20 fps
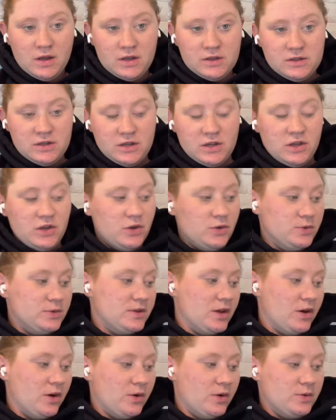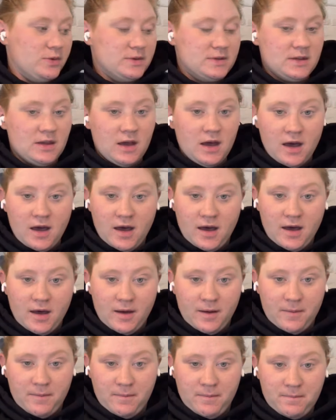use those
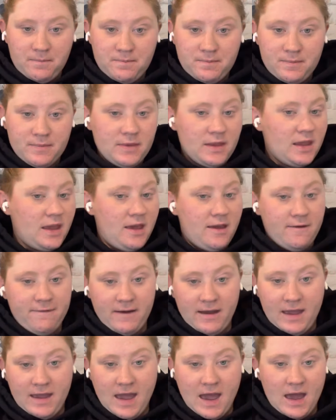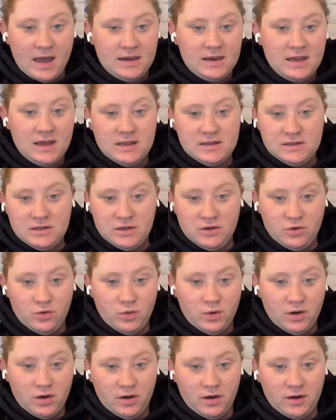if I had kids who
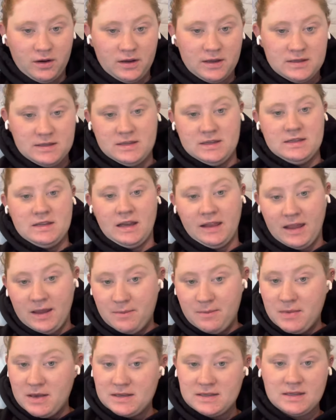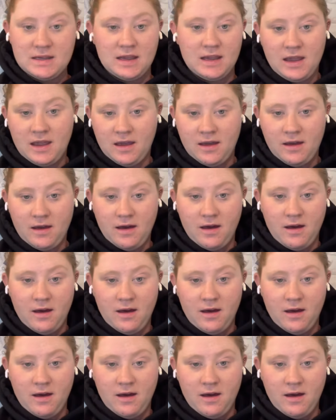were consistently missing.